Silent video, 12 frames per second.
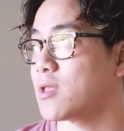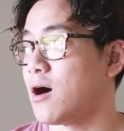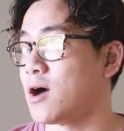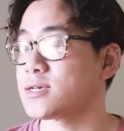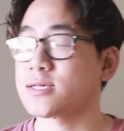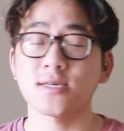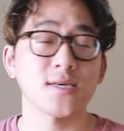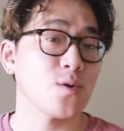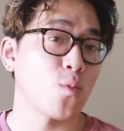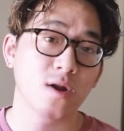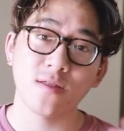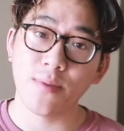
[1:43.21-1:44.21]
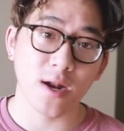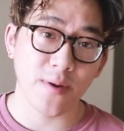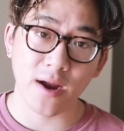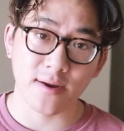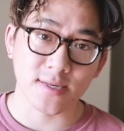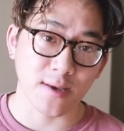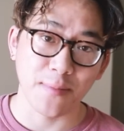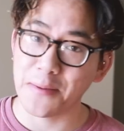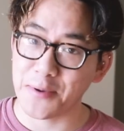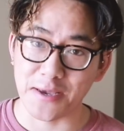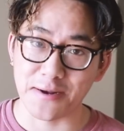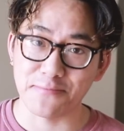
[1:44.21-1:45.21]
honestly, one of the better pairings in my
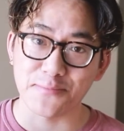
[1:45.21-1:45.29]
opinion.